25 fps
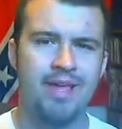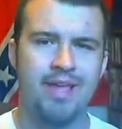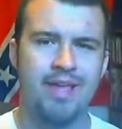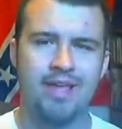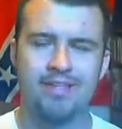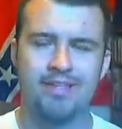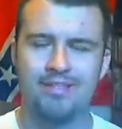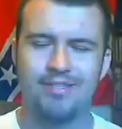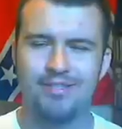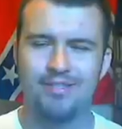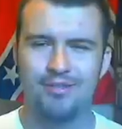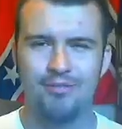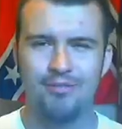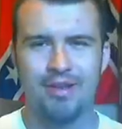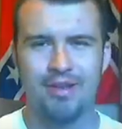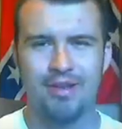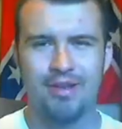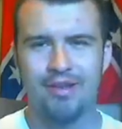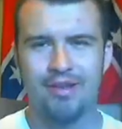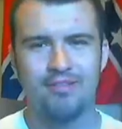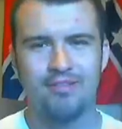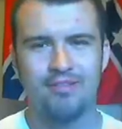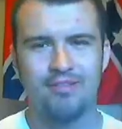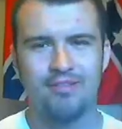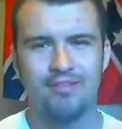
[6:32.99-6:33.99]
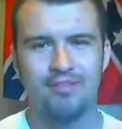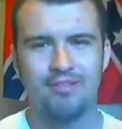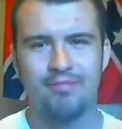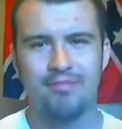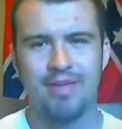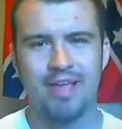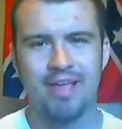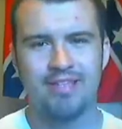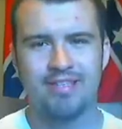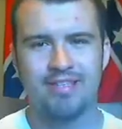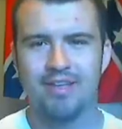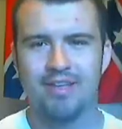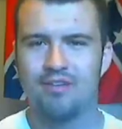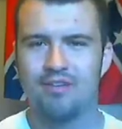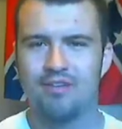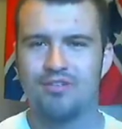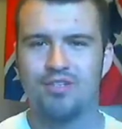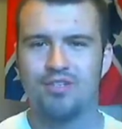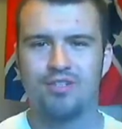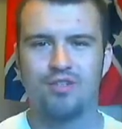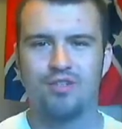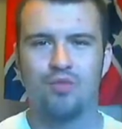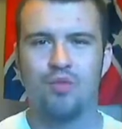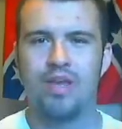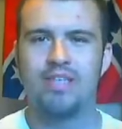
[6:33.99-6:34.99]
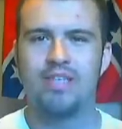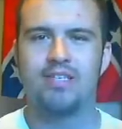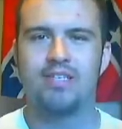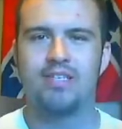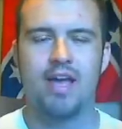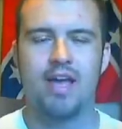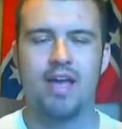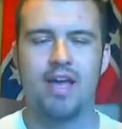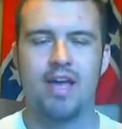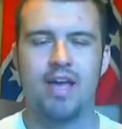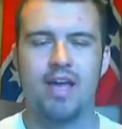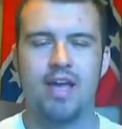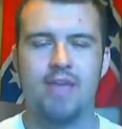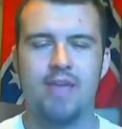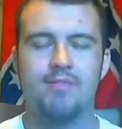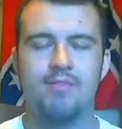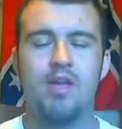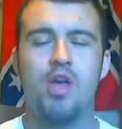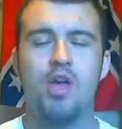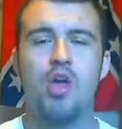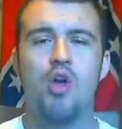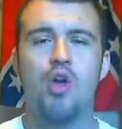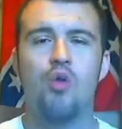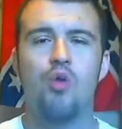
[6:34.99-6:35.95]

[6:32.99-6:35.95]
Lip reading: in stupid internet debates that are just a waste of time.